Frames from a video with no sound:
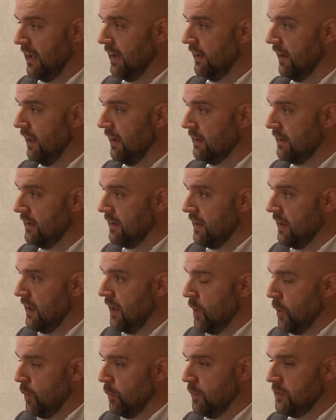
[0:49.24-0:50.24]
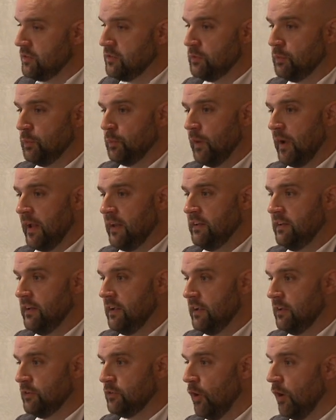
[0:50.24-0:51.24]
earlier, when
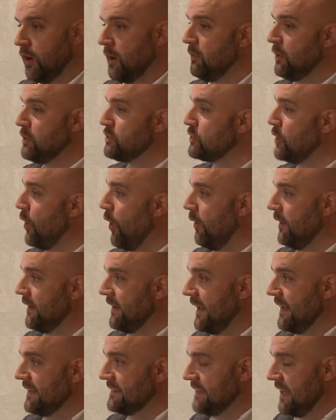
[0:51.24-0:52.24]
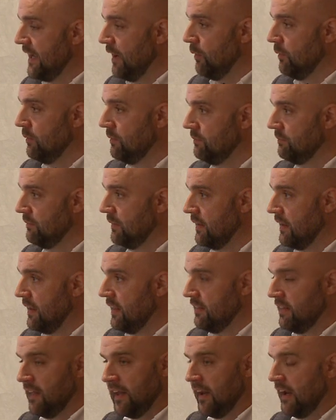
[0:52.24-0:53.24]
you talk about Scotland XL,
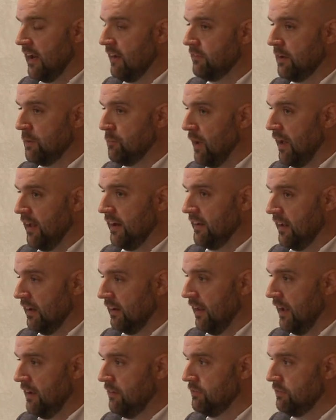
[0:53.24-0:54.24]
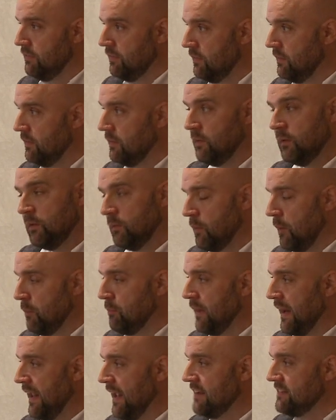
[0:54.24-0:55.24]
they're in every part of your life. Well,
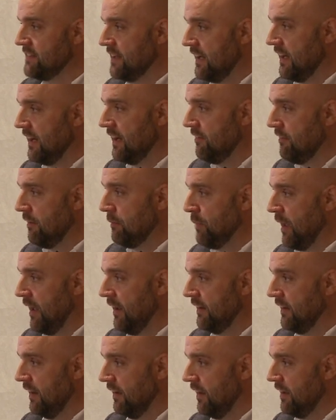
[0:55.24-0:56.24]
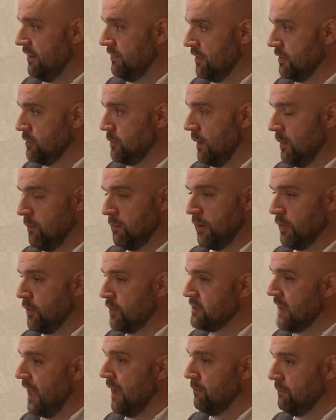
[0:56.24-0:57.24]
brakes are in every part of your life as well,
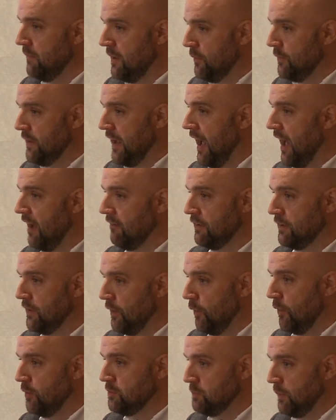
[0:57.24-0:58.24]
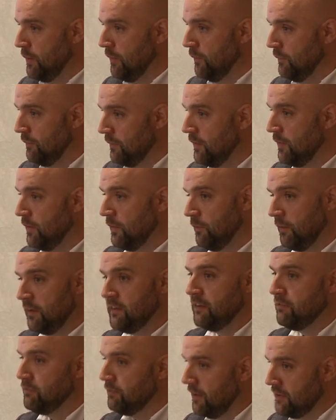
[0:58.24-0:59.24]
because that meal you have in the hospital
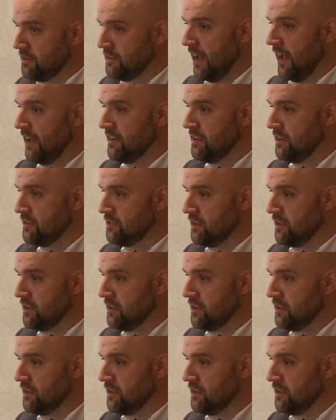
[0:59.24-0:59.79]
when you first had your